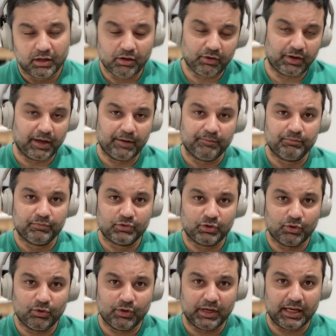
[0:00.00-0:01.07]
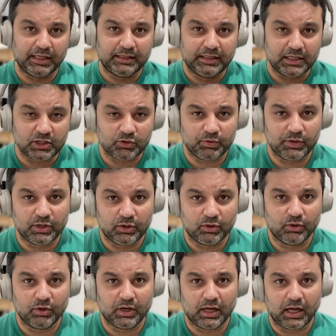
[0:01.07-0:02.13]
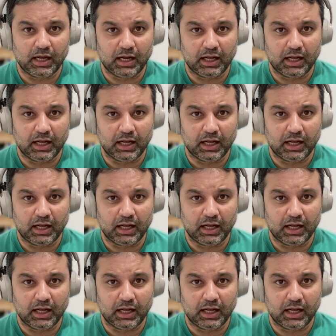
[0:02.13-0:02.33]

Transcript: Okay, so in this video,